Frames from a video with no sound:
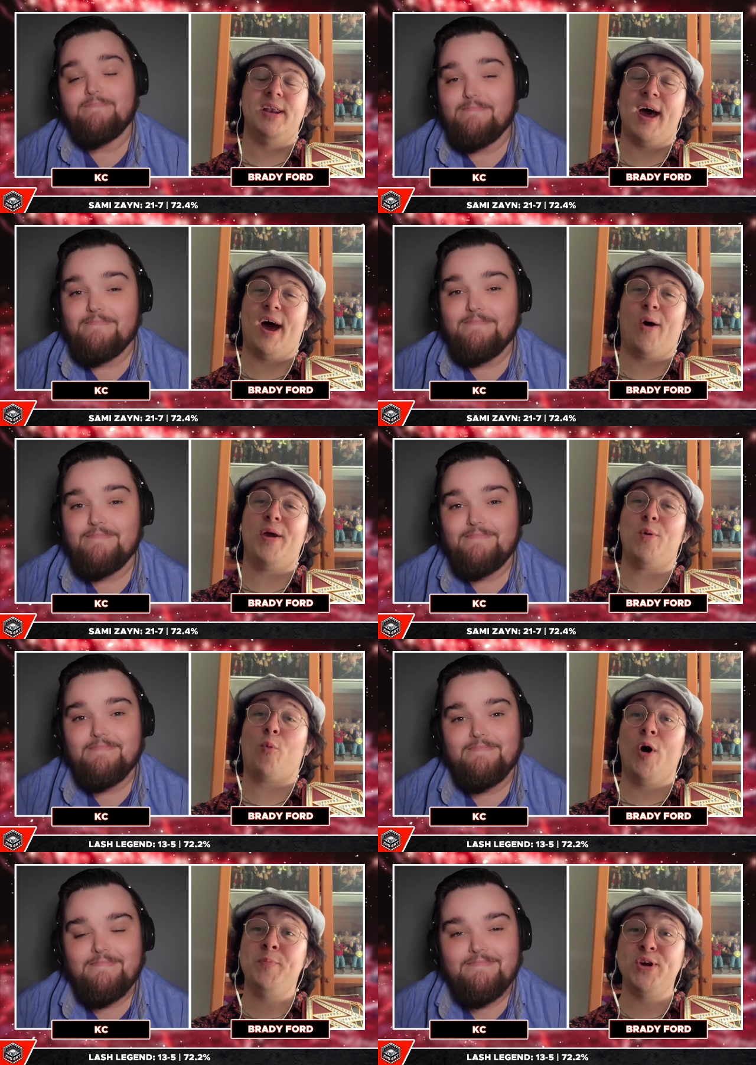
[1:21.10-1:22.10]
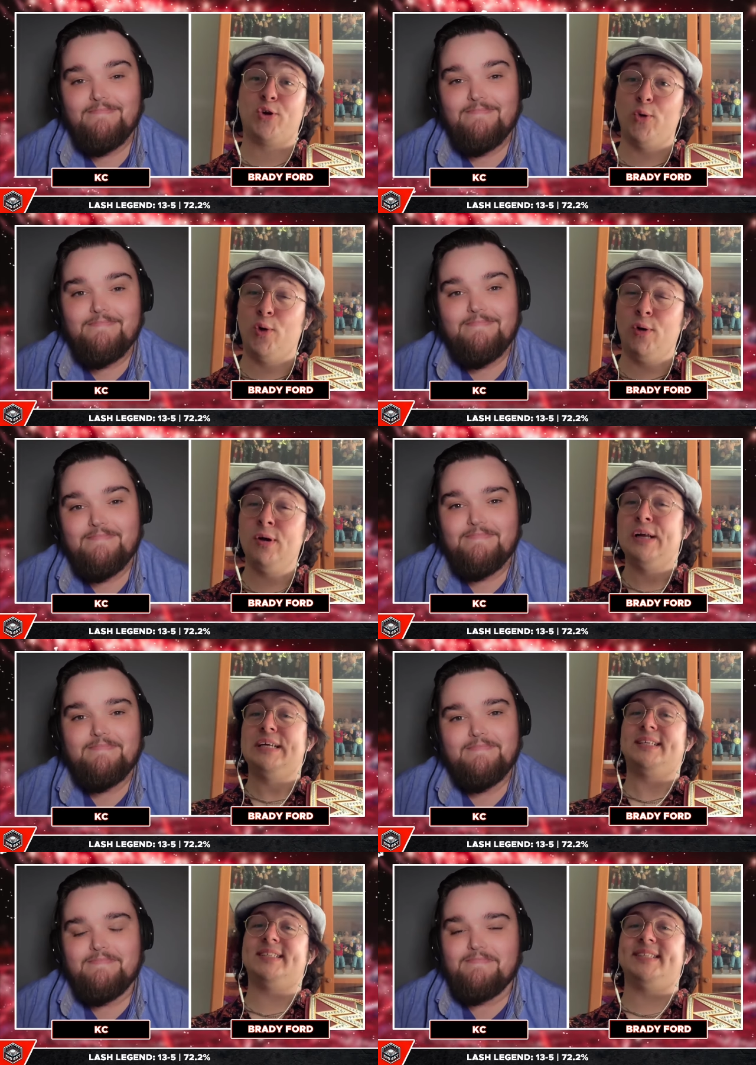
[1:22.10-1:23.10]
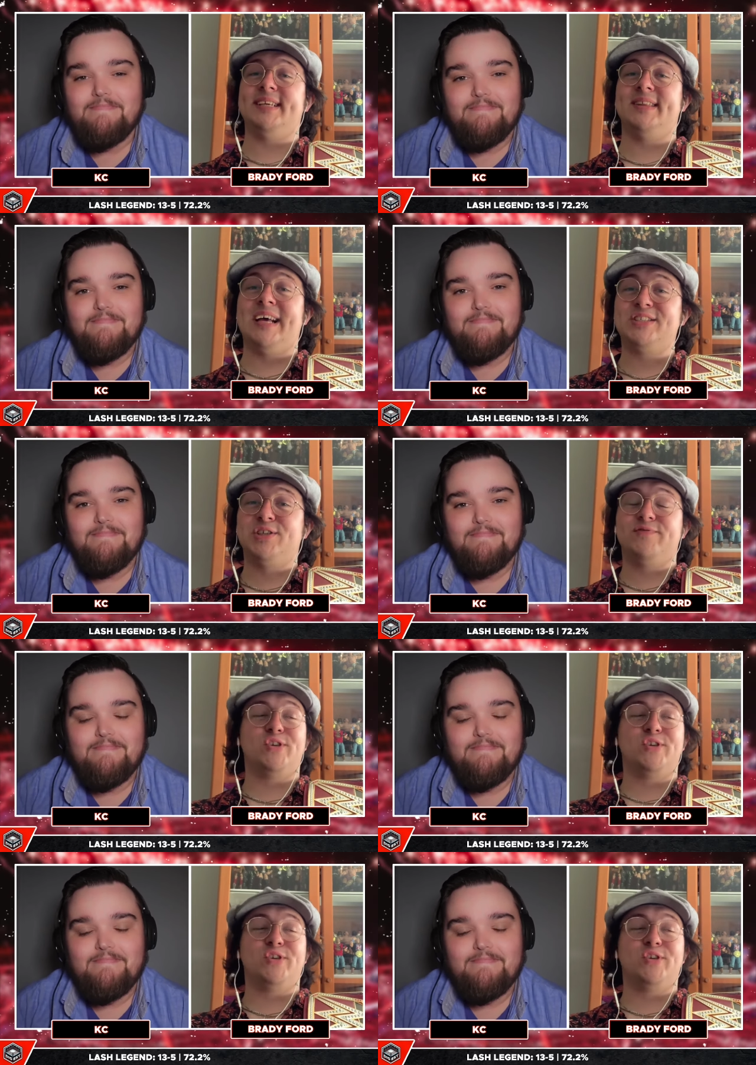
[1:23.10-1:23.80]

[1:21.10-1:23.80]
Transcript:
Speaker 1: Now, it would be cool to see Lesnar